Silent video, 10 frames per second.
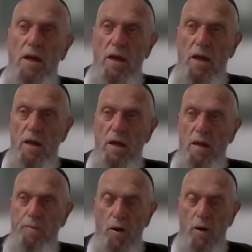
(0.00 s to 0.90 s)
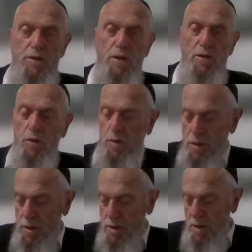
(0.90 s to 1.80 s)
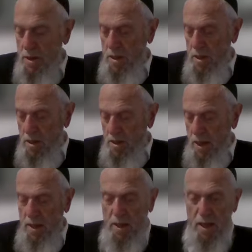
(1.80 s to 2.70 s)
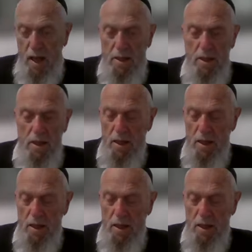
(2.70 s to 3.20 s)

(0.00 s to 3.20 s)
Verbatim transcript: uh, prostitutes that can